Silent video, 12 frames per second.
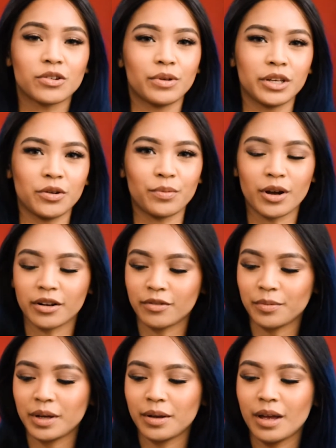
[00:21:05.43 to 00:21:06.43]
a really new product for
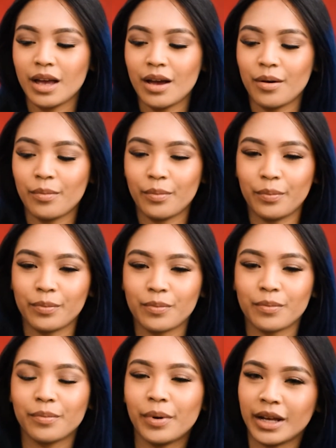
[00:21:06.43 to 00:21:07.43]
me,
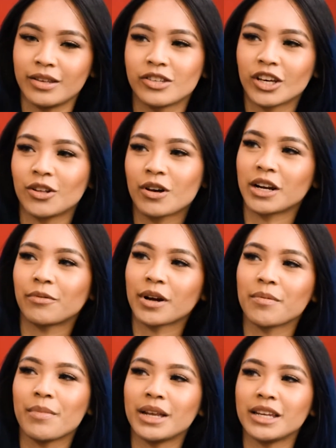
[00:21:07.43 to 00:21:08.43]
but Jello kind of
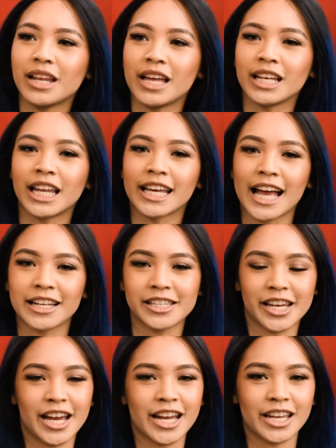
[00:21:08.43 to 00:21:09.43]
recommended any like
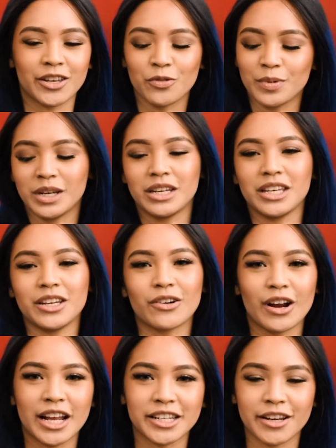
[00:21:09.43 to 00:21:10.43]
anti-humidity or
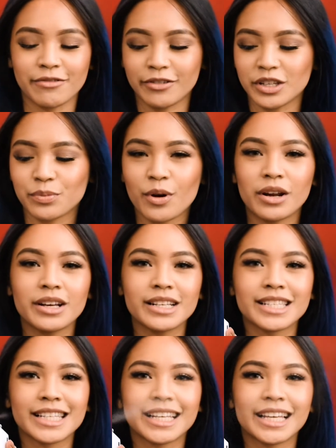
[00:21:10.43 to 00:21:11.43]
anti-frizz
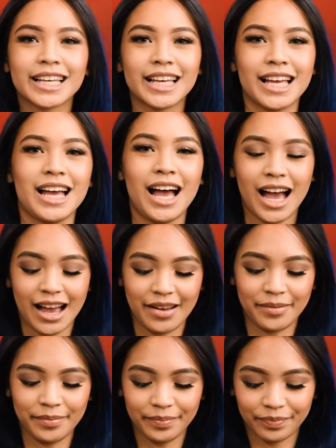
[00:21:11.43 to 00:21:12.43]
products.
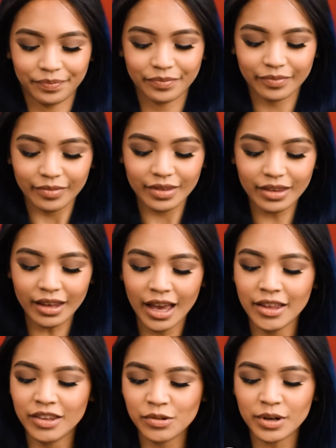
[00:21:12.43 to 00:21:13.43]
And
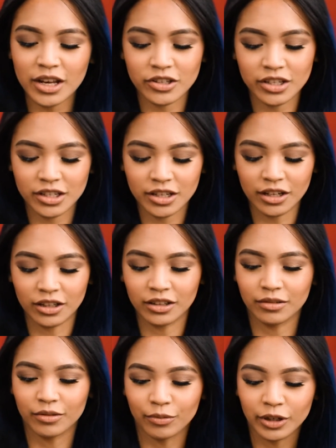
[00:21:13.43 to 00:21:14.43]
this one actually did a
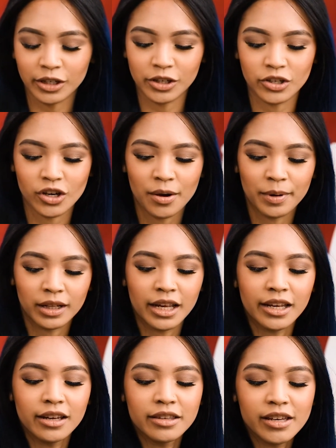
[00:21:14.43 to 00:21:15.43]
really good job at
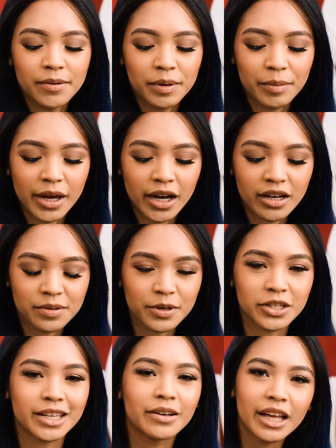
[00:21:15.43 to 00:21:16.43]
like taming my hair,
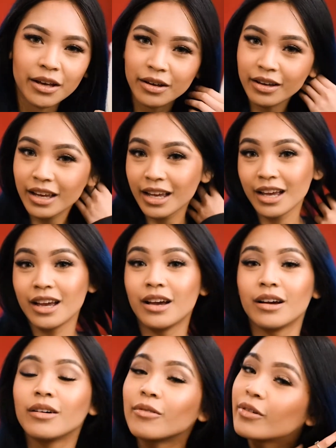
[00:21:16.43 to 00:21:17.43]
especially like
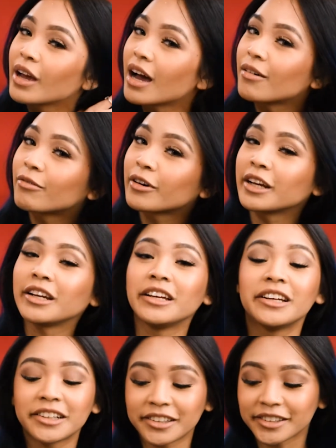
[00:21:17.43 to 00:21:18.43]
we have rain
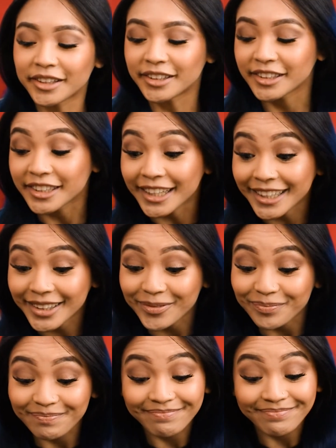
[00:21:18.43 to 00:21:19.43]
here all the time.